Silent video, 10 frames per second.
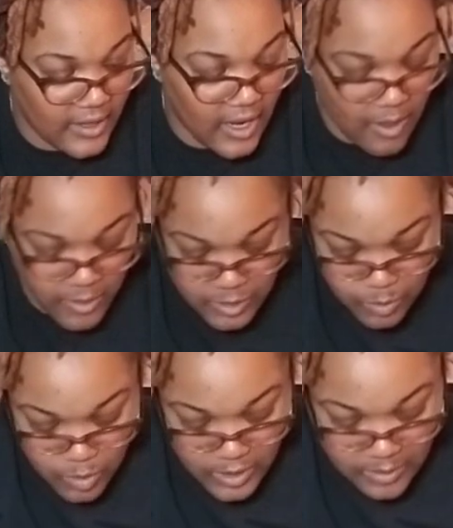and
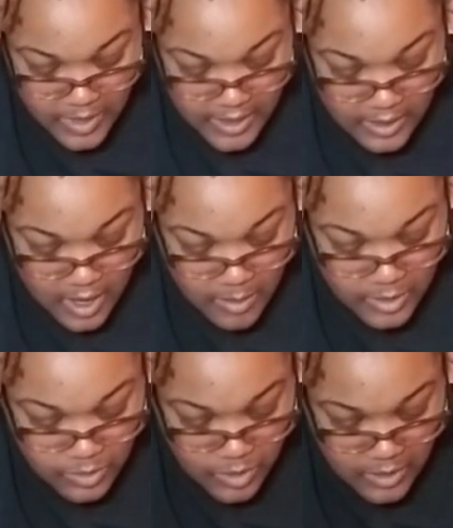almost pulling my,
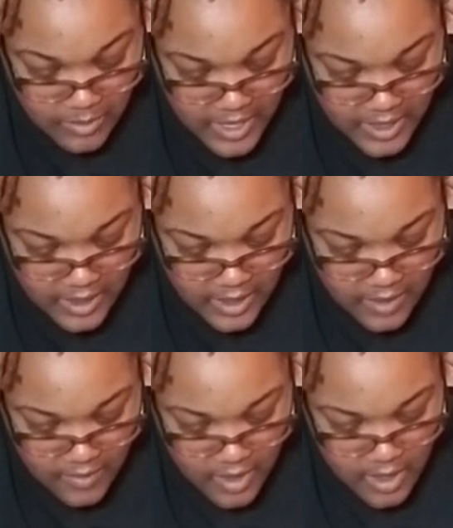almost pulling my nail out.